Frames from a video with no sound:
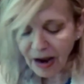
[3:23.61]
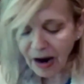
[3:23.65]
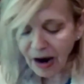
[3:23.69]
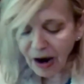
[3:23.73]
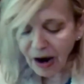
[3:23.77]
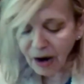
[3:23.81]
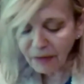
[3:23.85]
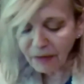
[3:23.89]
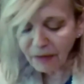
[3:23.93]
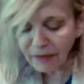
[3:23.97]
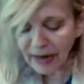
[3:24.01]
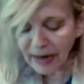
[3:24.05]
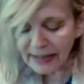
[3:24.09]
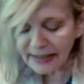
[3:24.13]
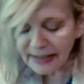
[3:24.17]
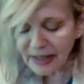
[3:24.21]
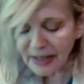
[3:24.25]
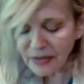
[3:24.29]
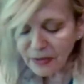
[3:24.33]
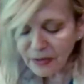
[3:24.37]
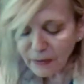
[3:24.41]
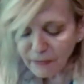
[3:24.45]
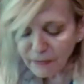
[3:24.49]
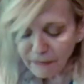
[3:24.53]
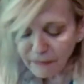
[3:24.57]
are raising
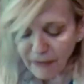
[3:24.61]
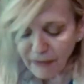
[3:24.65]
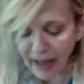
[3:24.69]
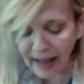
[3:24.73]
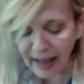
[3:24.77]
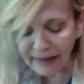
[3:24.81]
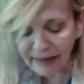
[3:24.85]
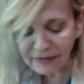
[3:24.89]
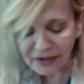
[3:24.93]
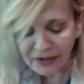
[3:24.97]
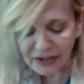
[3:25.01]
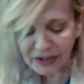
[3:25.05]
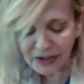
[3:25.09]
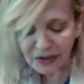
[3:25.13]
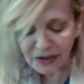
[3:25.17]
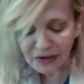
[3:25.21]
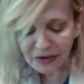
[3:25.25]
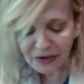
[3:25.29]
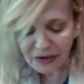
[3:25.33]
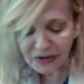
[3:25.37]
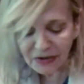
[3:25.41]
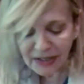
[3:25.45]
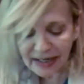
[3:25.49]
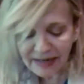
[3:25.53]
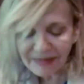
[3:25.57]
their 5
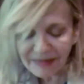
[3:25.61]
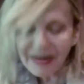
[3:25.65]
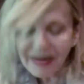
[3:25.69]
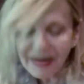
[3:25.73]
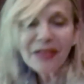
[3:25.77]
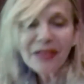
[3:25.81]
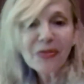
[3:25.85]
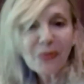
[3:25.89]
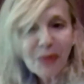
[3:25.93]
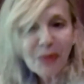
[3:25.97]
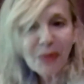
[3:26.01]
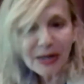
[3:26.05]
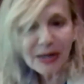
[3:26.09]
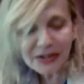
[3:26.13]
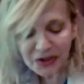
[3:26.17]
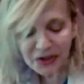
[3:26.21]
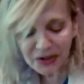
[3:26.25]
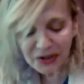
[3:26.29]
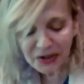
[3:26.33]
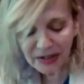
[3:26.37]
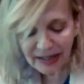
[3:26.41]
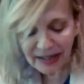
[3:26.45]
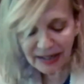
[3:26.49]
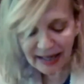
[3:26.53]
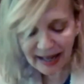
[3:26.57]
children in the
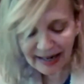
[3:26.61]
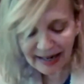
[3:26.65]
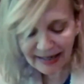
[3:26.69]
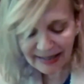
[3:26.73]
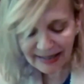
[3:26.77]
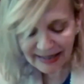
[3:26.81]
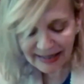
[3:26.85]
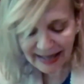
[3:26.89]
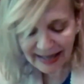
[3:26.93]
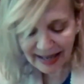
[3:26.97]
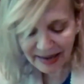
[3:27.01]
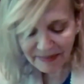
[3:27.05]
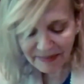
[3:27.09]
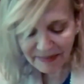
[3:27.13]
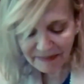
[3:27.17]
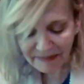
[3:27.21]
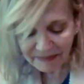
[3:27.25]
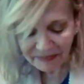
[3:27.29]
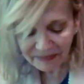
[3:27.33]
Western Galilee.